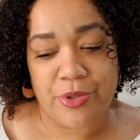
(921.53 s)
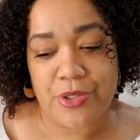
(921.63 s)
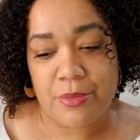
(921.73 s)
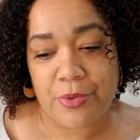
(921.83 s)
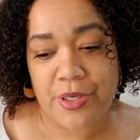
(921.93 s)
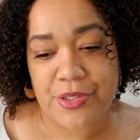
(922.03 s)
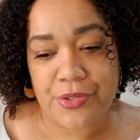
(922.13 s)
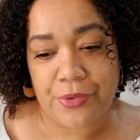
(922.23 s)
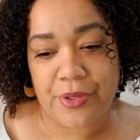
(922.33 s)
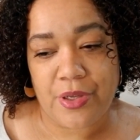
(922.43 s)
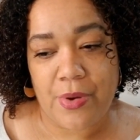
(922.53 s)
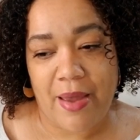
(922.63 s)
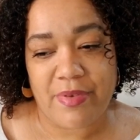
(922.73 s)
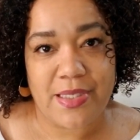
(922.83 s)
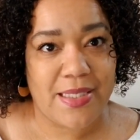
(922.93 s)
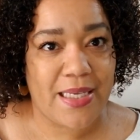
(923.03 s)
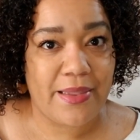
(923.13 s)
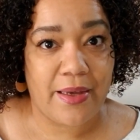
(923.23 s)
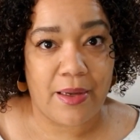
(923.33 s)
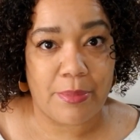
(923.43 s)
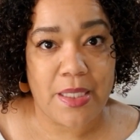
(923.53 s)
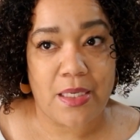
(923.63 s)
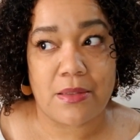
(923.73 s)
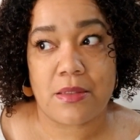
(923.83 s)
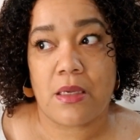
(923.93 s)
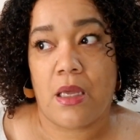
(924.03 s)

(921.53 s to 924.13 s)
So I'm pretty certain you haven't seen the updates